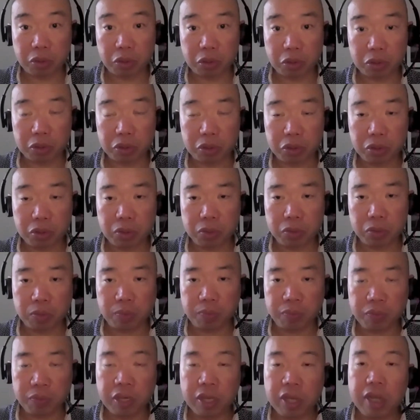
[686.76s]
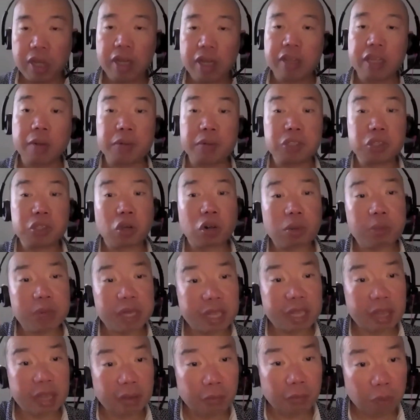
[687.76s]
consume, there is going to
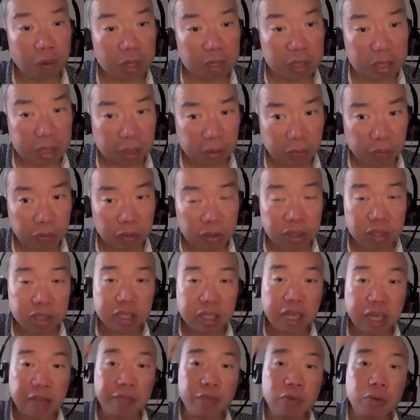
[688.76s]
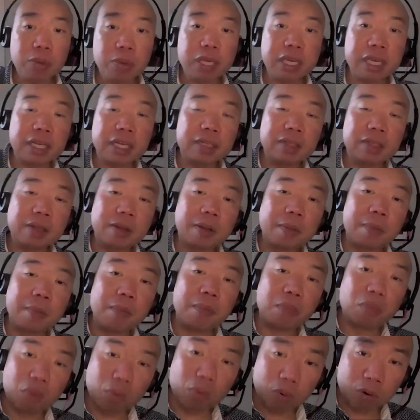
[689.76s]
be therefore a difference if you eat
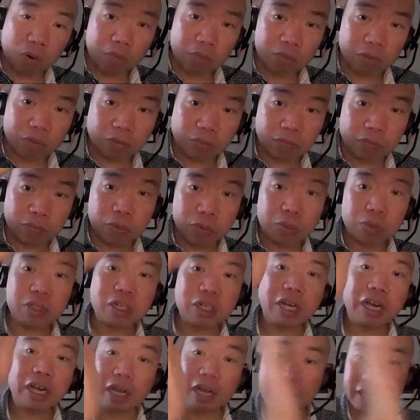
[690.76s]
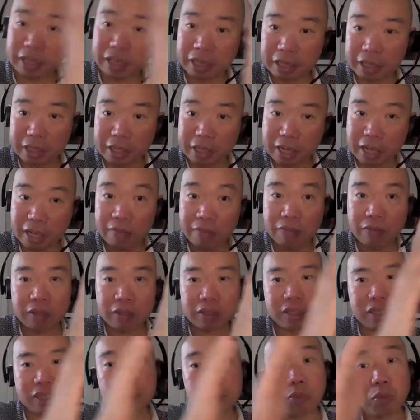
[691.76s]
more of the food early in the day
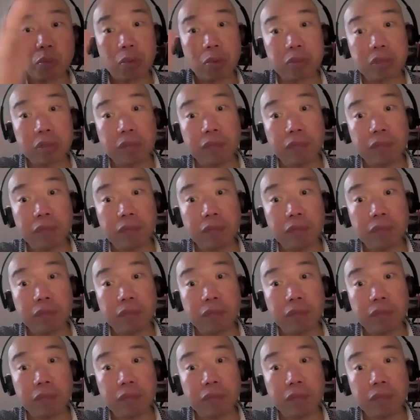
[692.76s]
versus more of the